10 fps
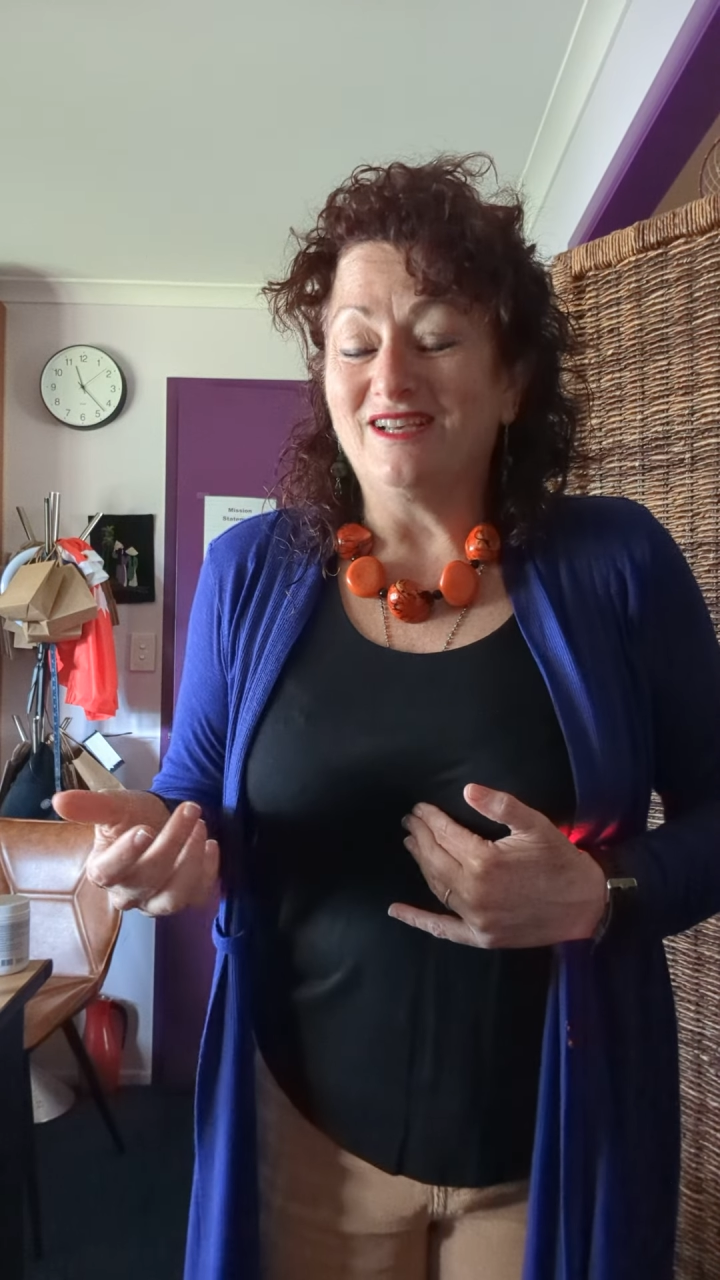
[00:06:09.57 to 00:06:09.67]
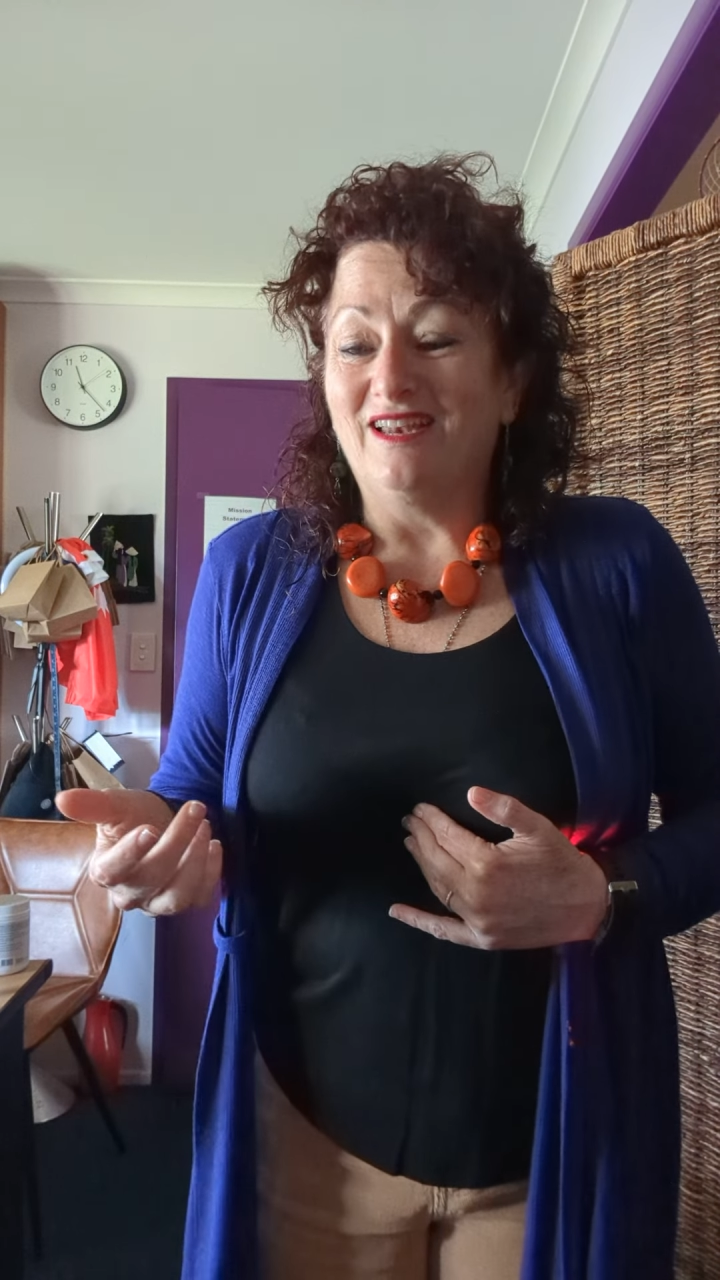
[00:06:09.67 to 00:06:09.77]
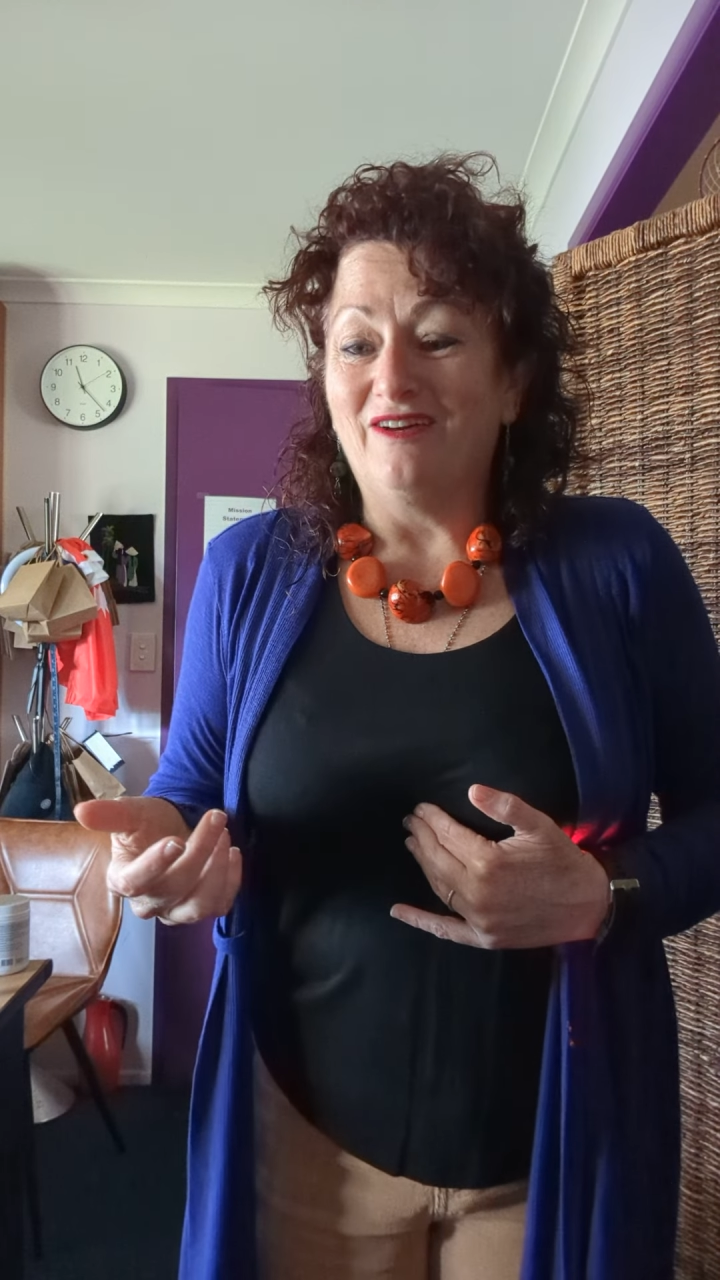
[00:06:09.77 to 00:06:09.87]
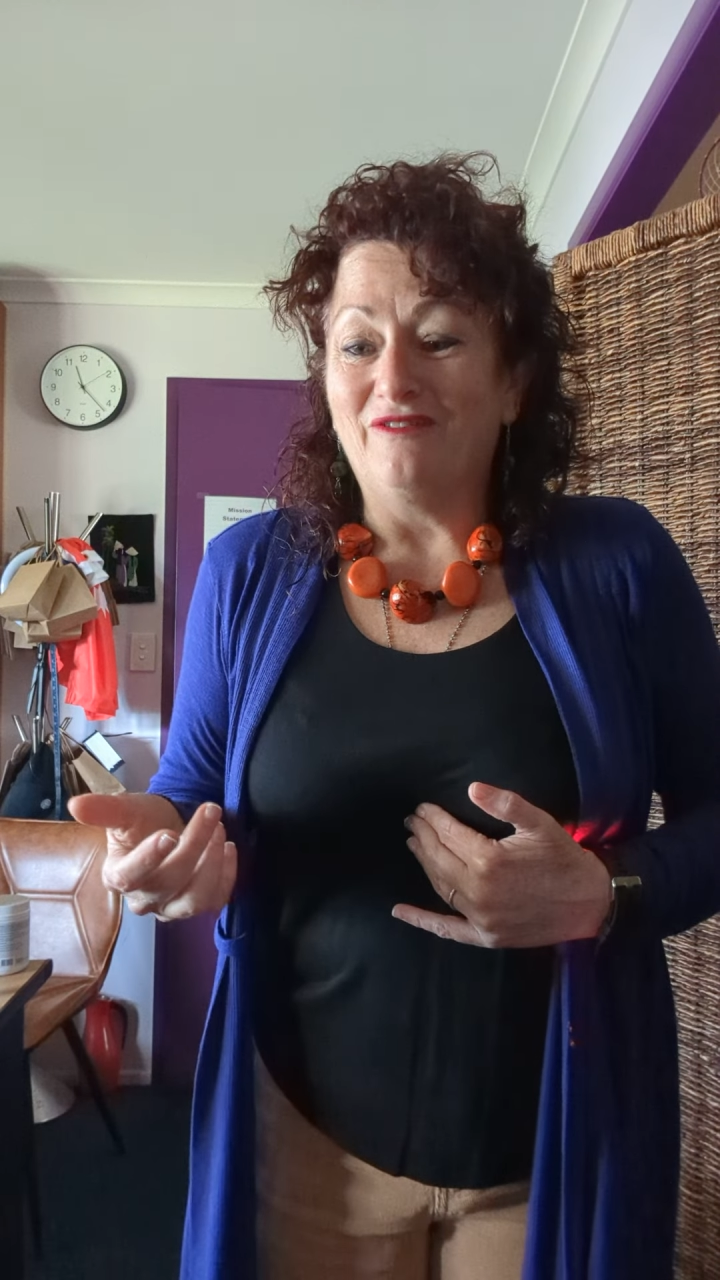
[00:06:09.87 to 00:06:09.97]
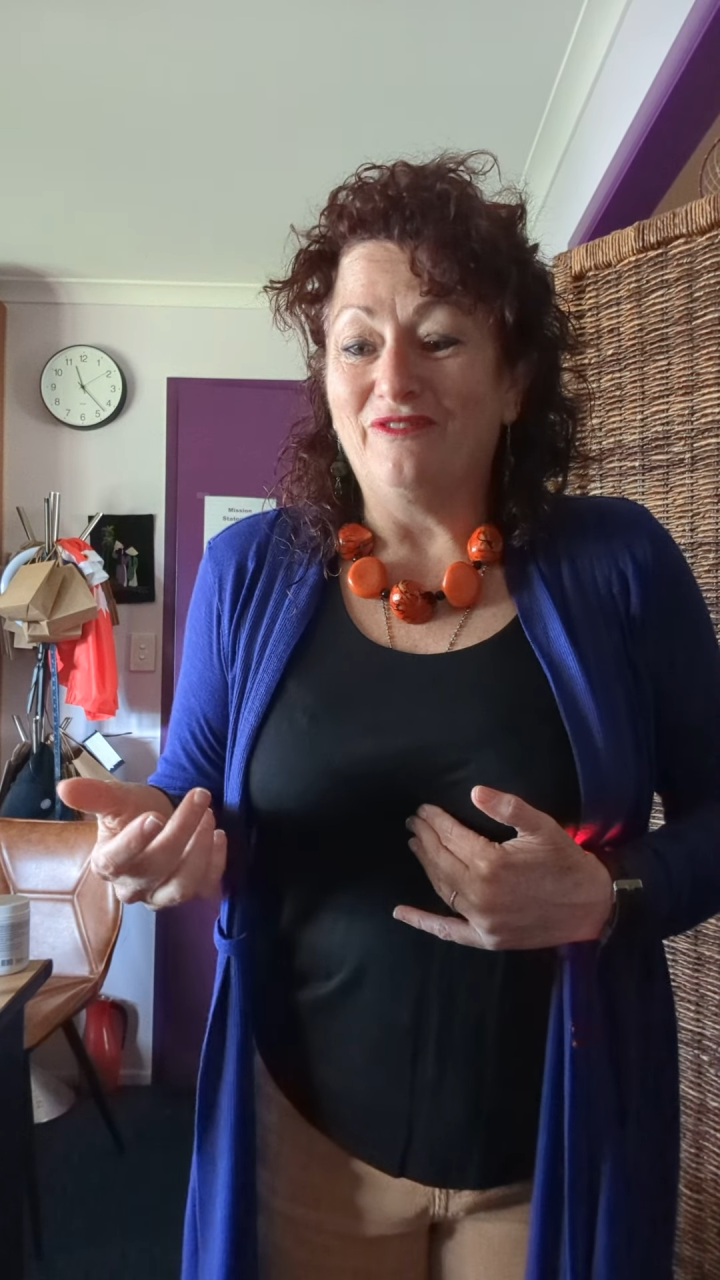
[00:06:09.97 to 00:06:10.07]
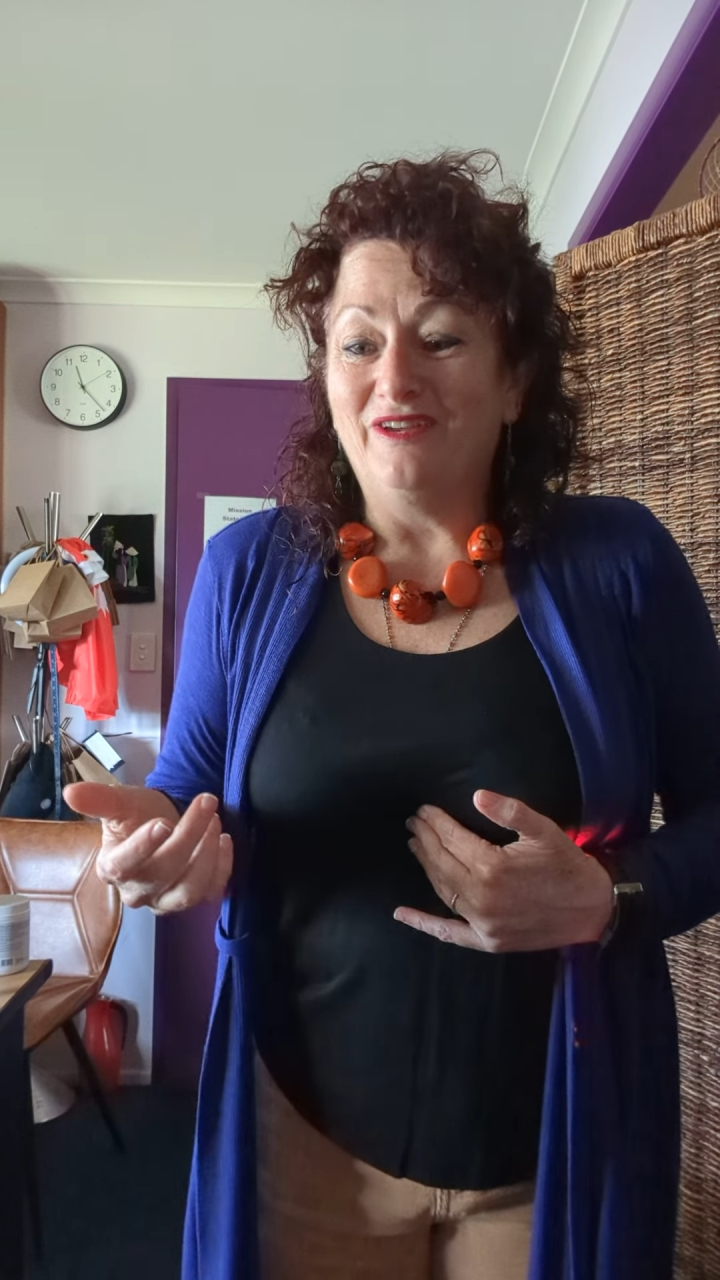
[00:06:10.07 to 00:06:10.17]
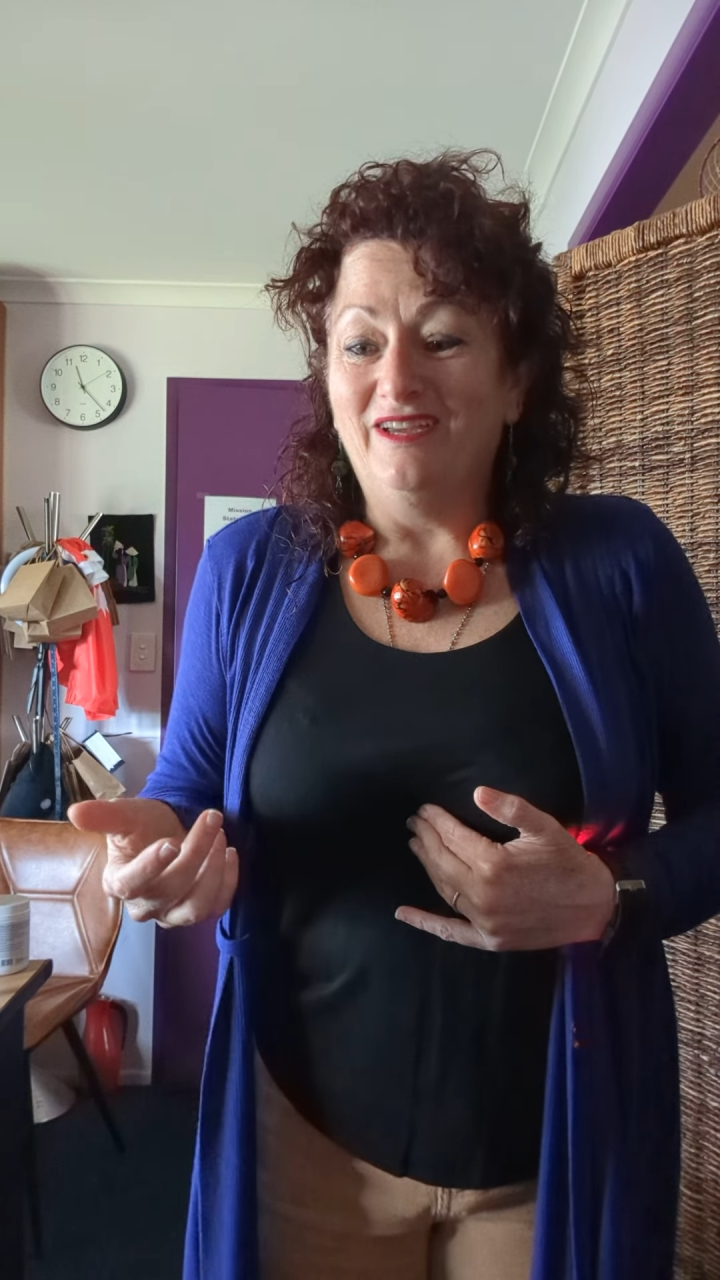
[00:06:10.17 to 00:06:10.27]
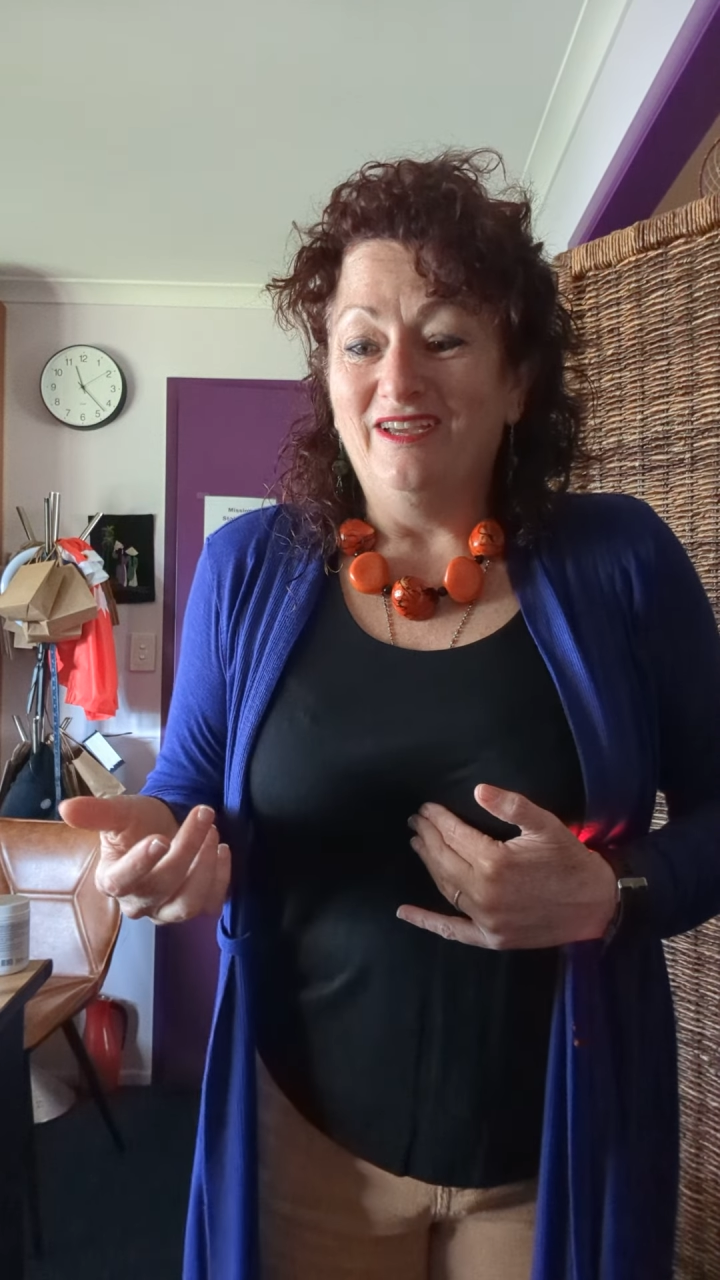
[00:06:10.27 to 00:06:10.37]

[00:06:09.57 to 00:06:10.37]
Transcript: I love